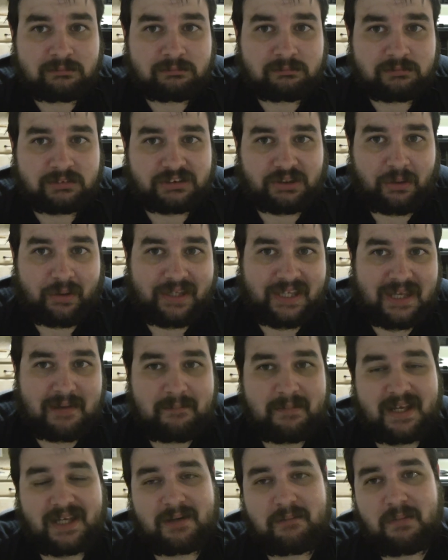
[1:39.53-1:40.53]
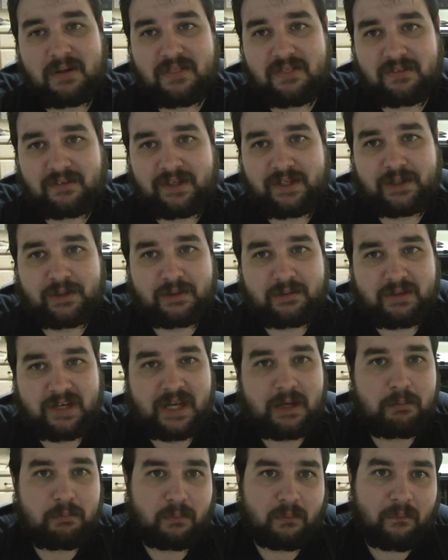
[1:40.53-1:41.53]
So I came back a month later in
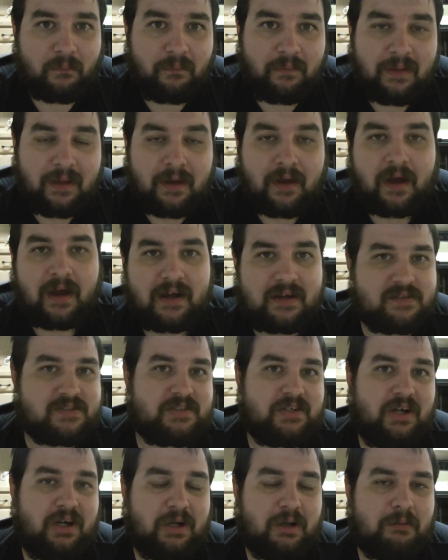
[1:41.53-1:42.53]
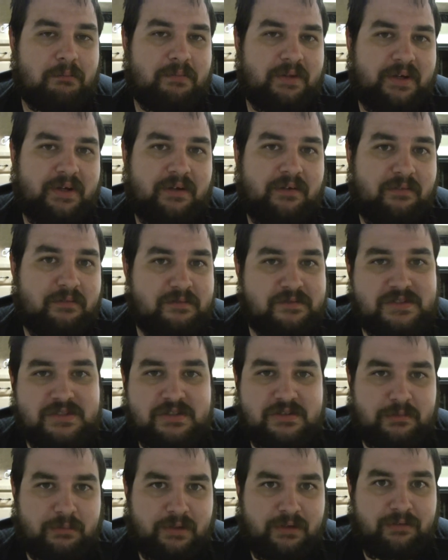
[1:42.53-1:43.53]
April, I saw them there, it was
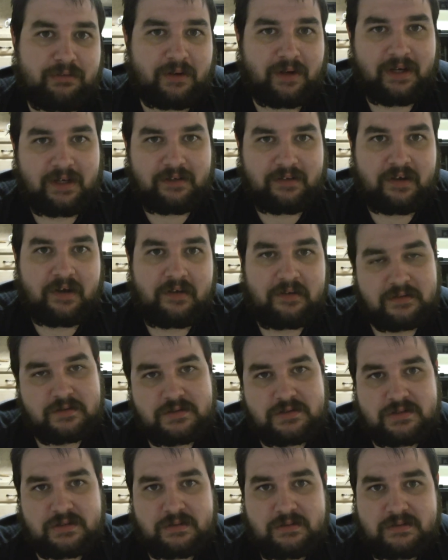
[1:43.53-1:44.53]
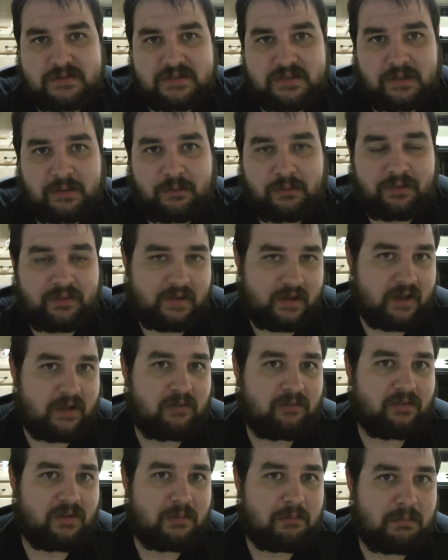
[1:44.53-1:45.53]
3 for $8, so I was like, what the
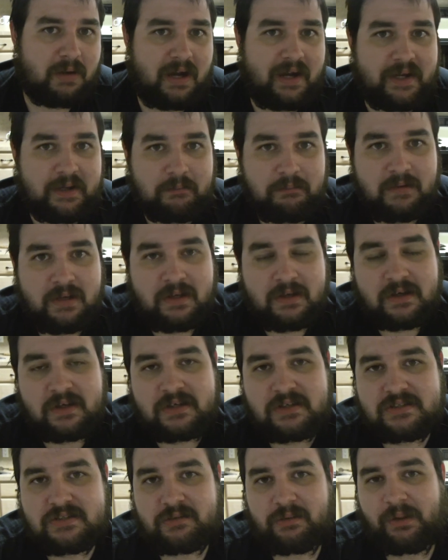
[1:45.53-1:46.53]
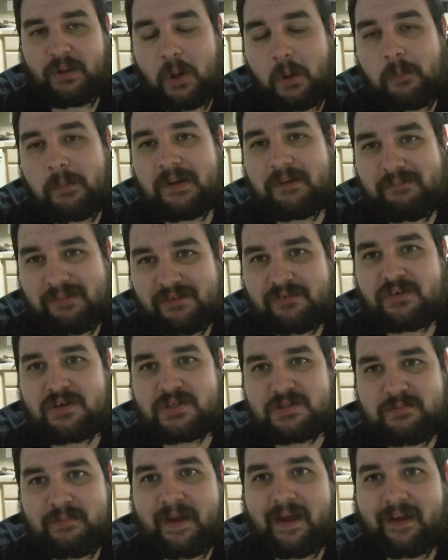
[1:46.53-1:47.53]
hell, I'll buy them. So I open up the
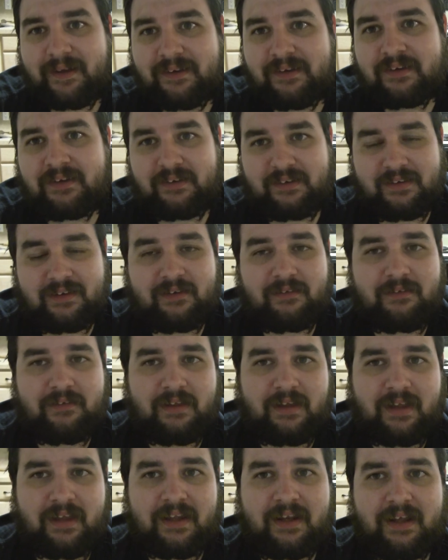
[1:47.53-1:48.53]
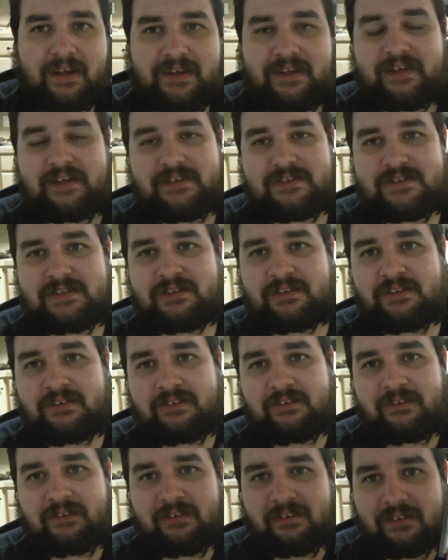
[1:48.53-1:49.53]
first pack, and I get
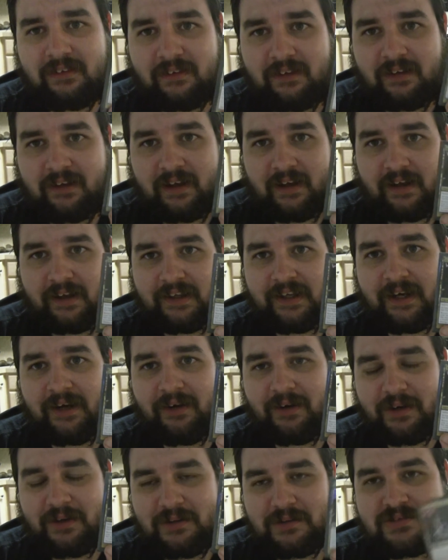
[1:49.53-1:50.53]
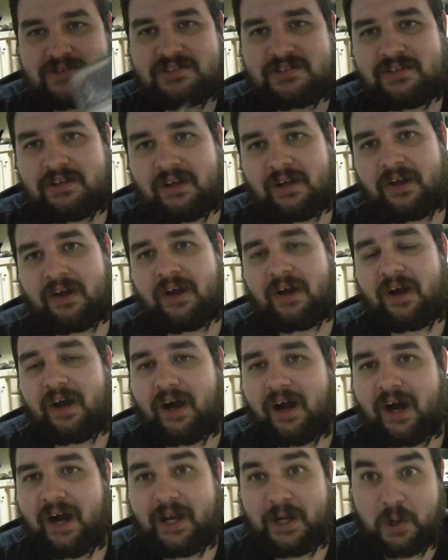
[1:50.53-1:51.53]
a Keranos.
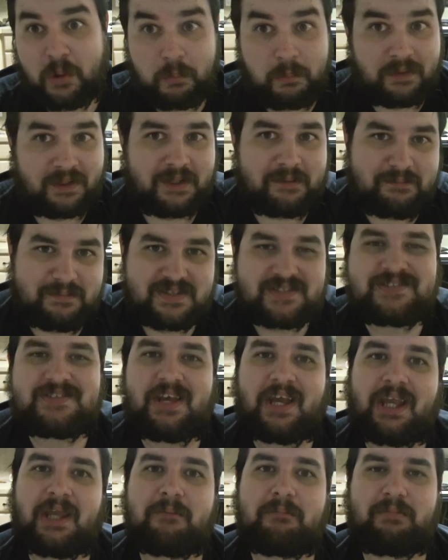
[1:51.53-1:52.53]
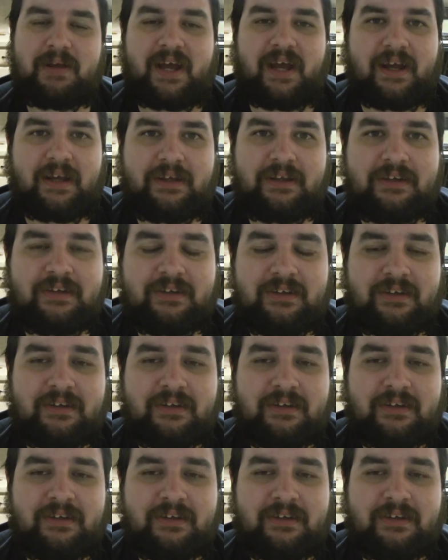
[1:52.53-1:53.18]
I open up the second pack,